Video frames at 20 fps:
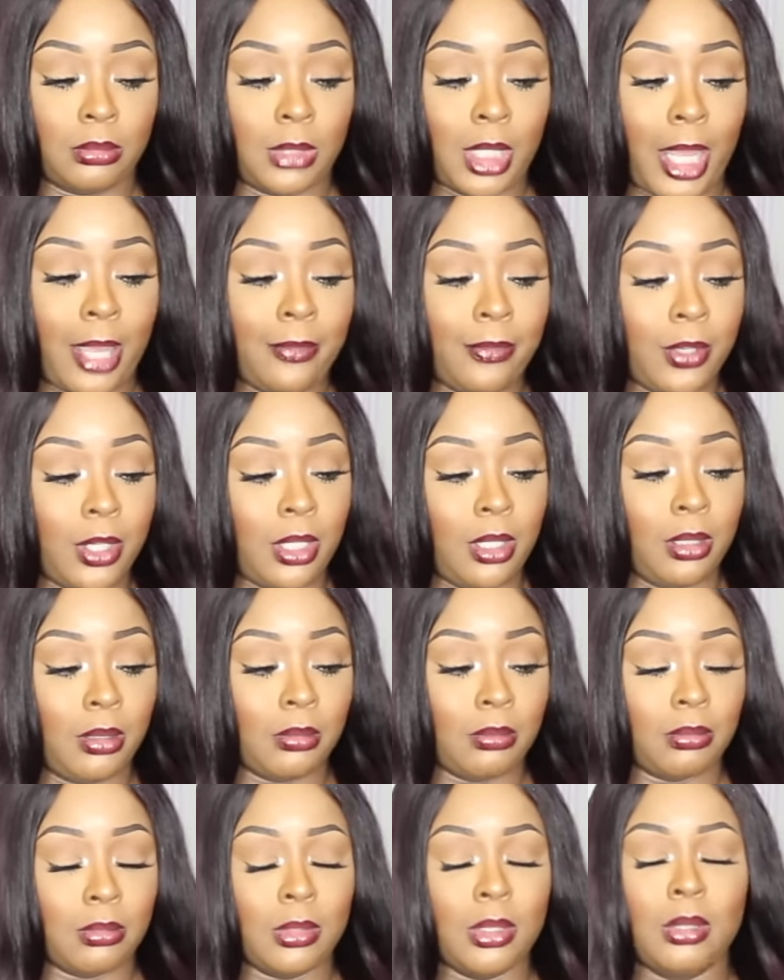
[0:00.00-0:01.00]
navy.
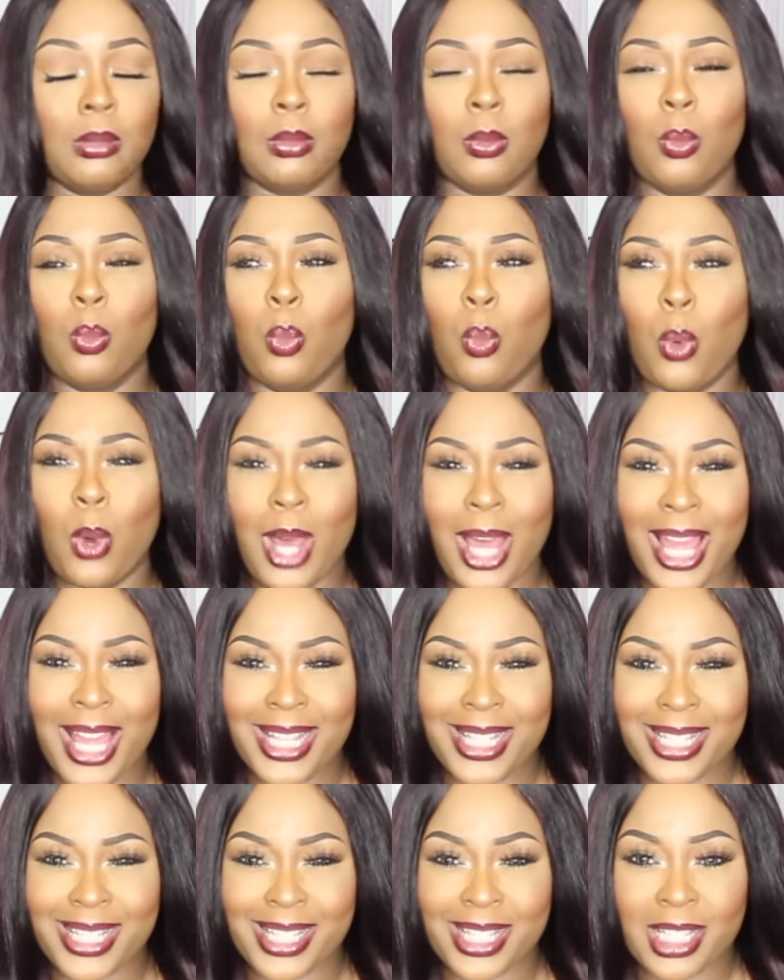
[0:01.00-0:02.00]

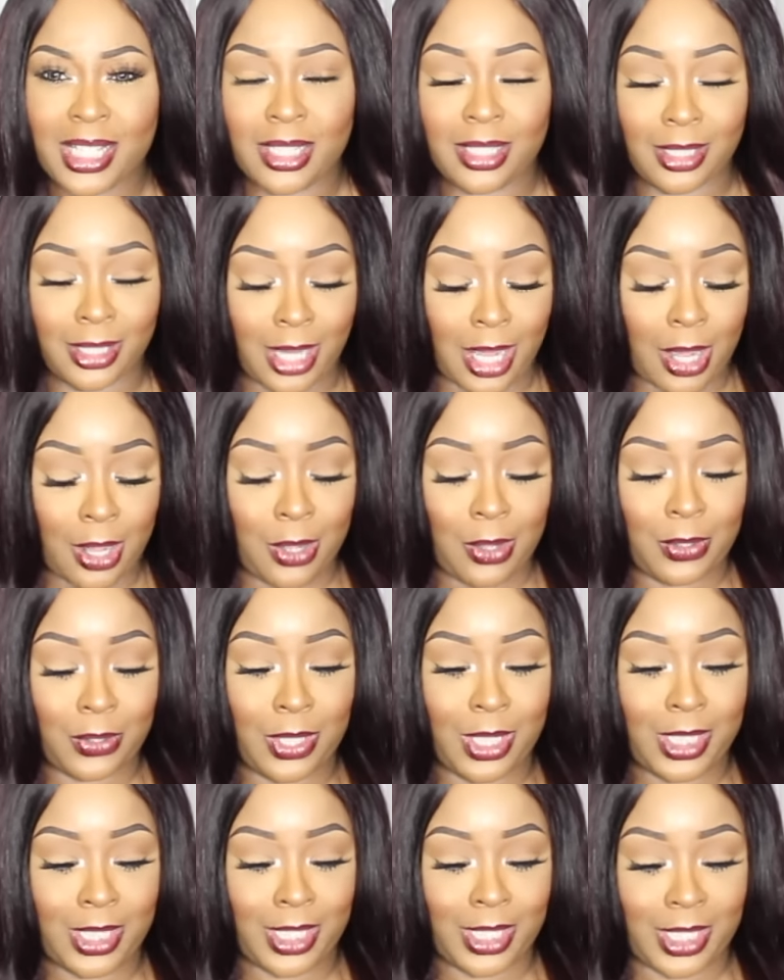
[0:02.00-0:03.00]
What? No,
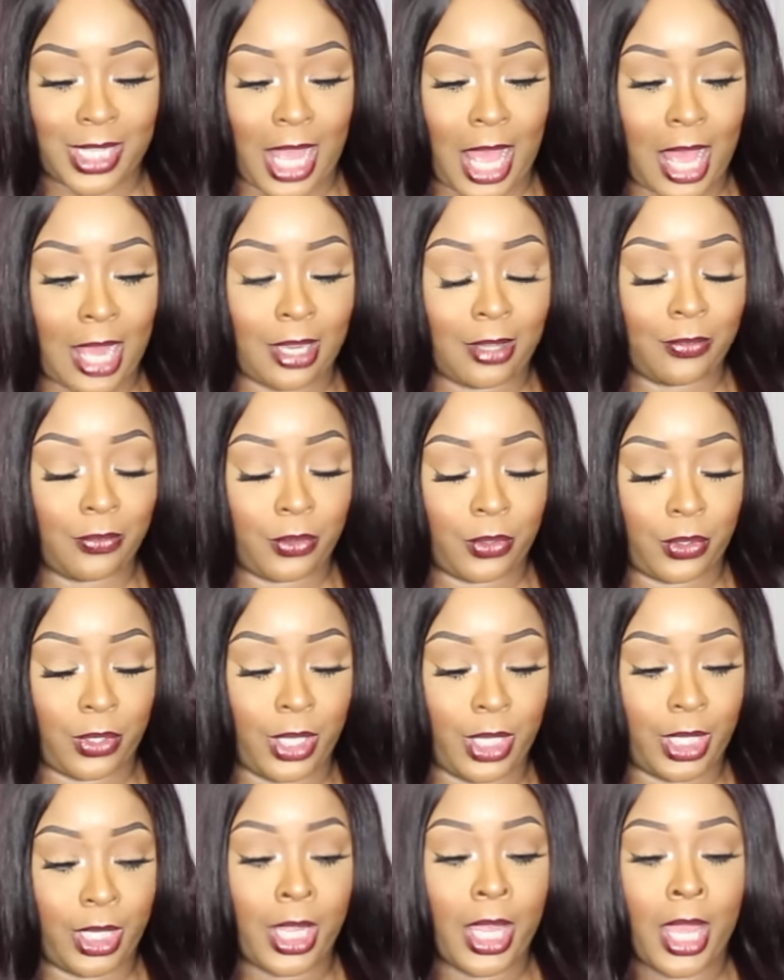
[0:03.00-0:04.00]
this is olive
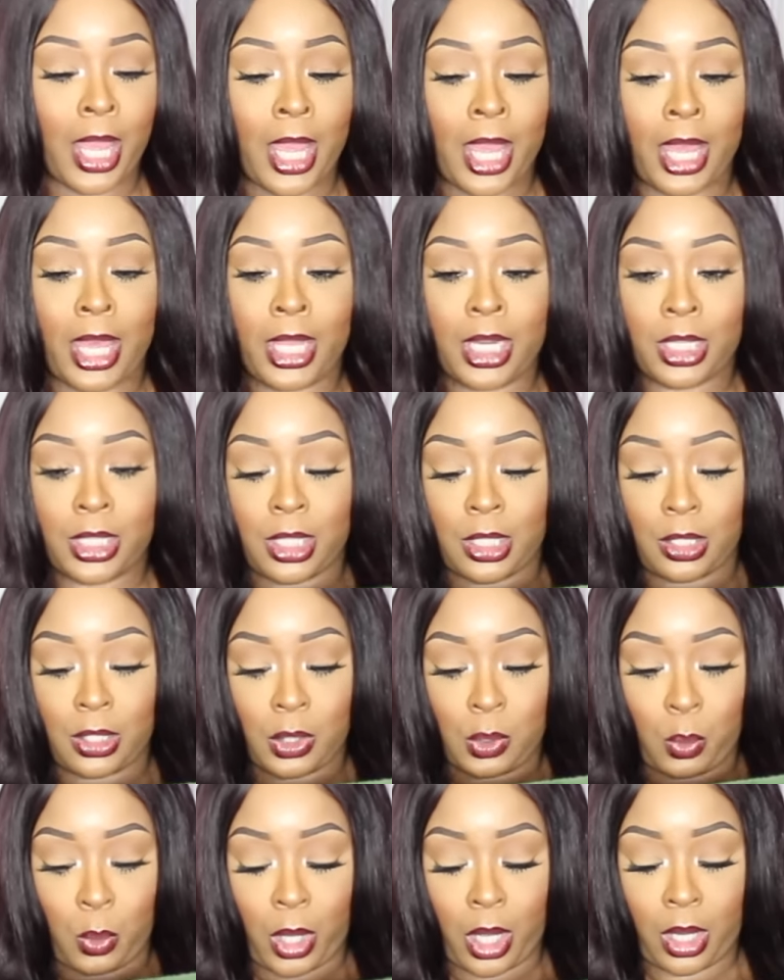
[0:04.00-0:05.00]
green. It is a
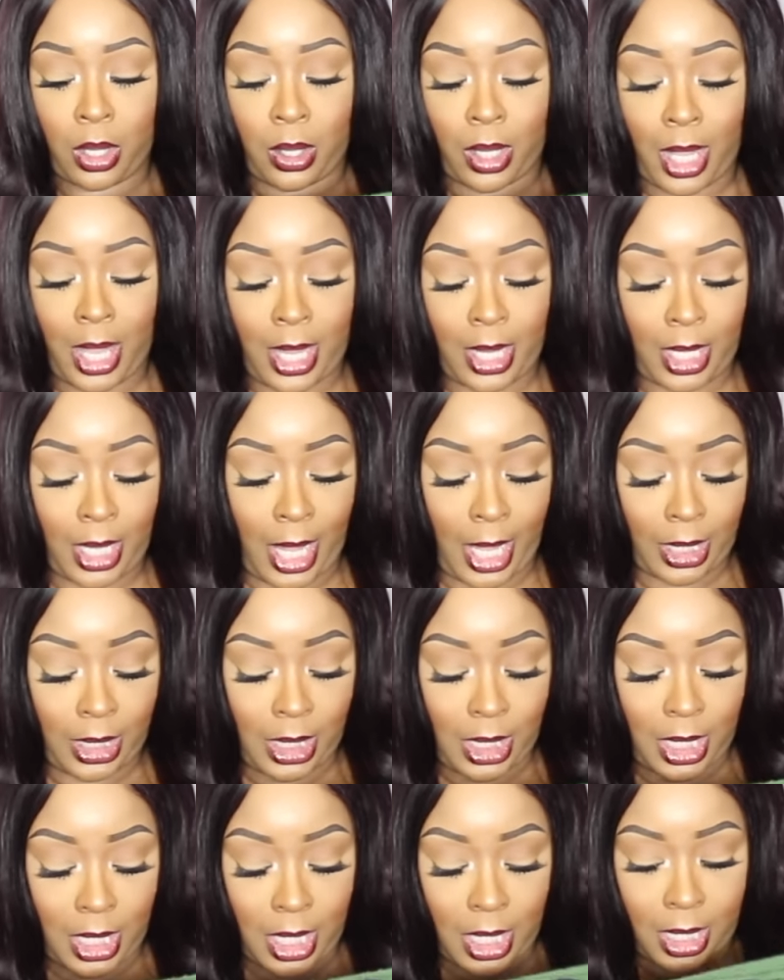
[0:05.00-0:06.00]
sweater, kind of
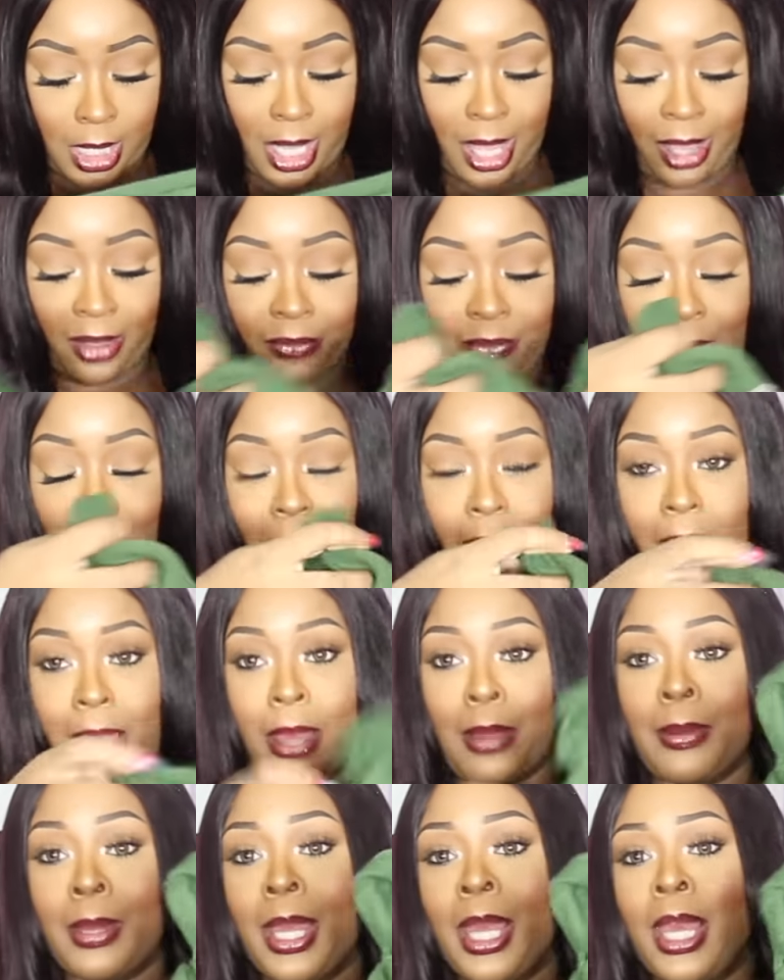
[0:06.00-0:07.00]
like the Kanye
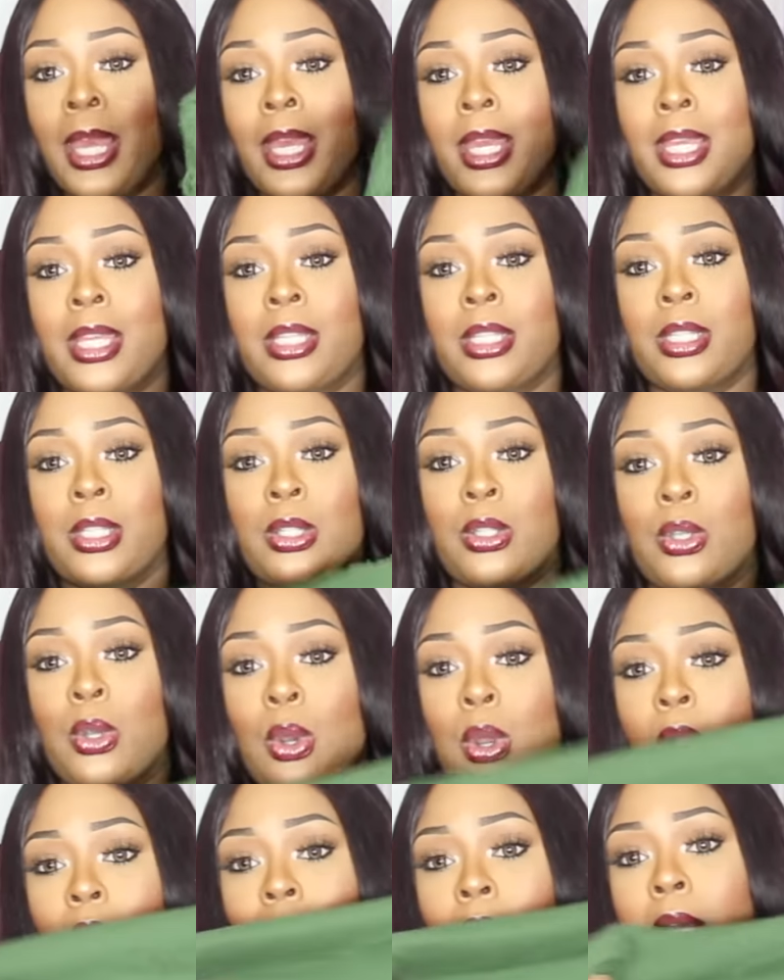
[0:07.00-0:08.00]
vibe. It's
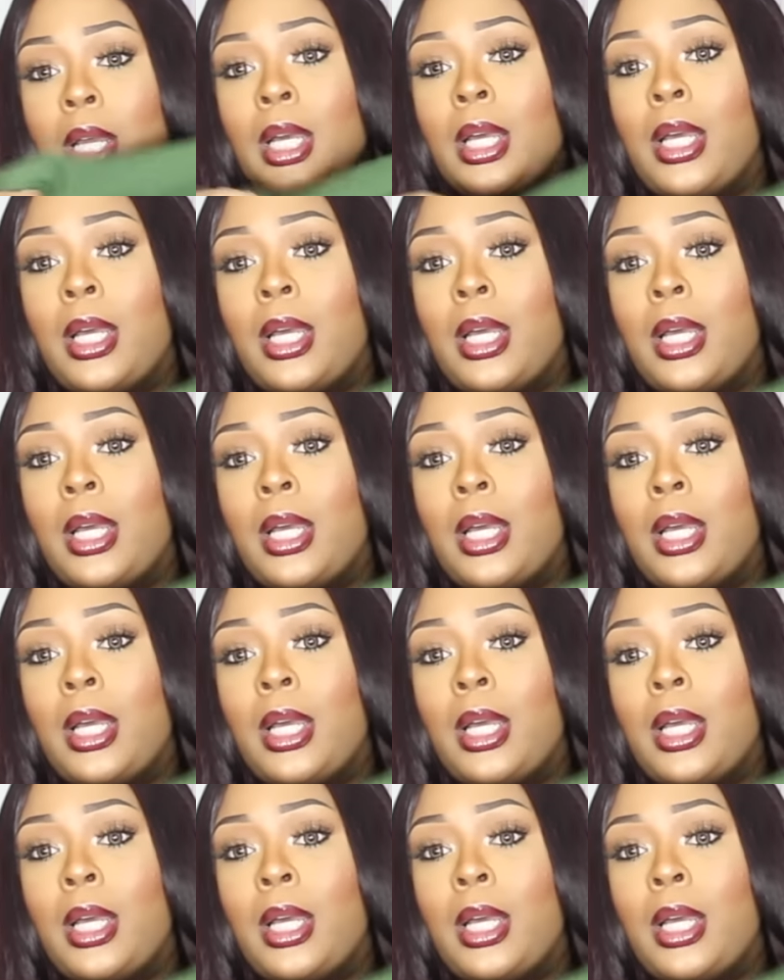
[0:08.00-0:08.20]
tore